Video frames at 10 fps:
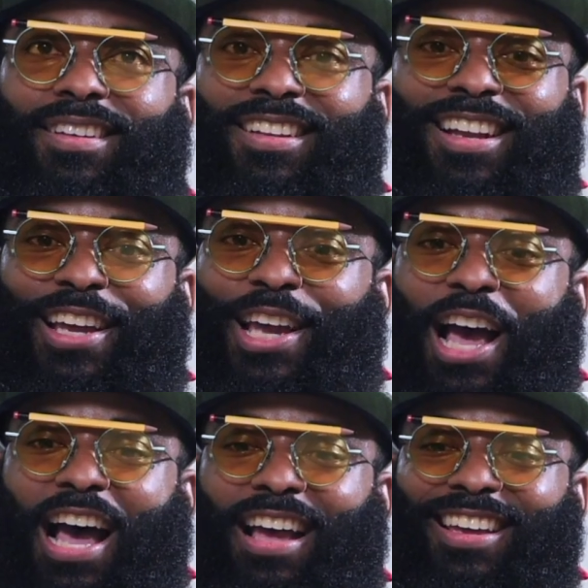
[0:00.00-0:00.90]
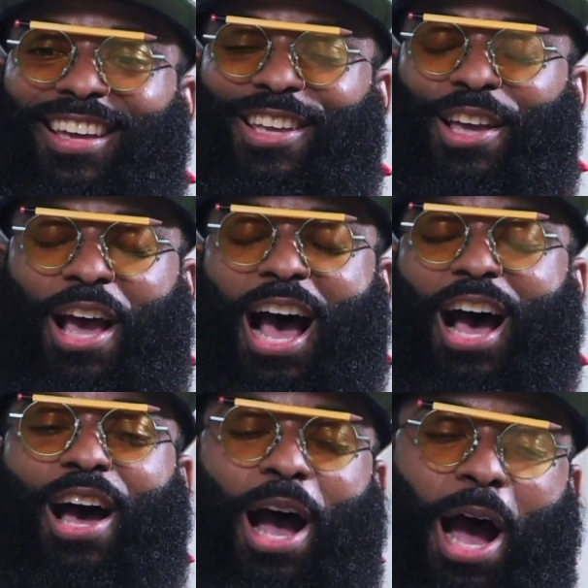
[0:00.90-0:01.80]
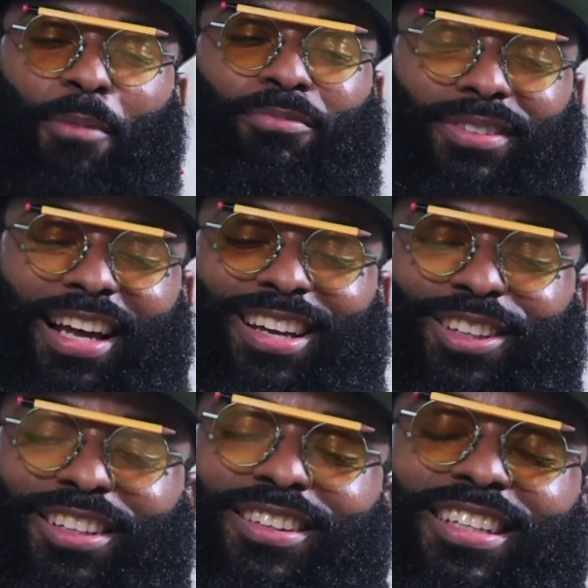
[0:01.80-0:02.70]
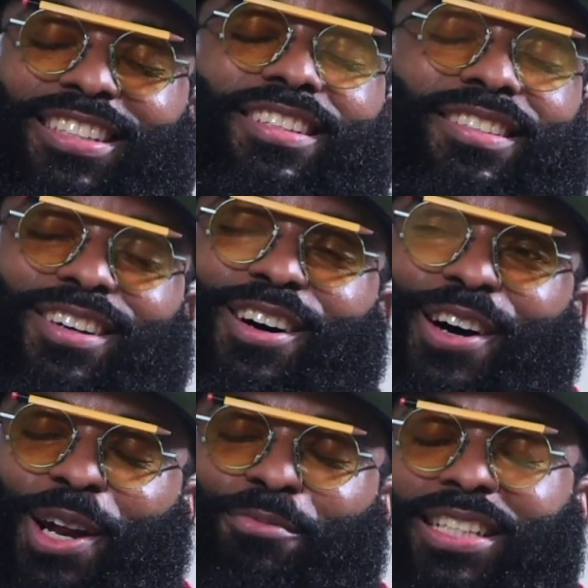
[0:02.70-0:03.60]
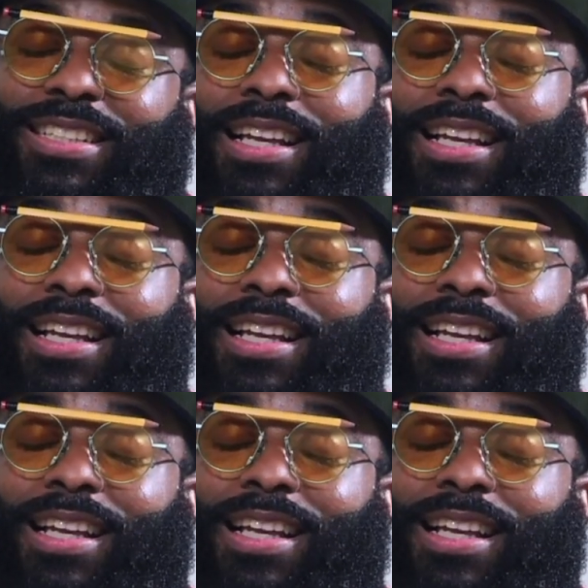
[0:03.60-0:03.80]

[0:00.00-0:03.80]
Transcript: Like, I'm like listening to her and I'm just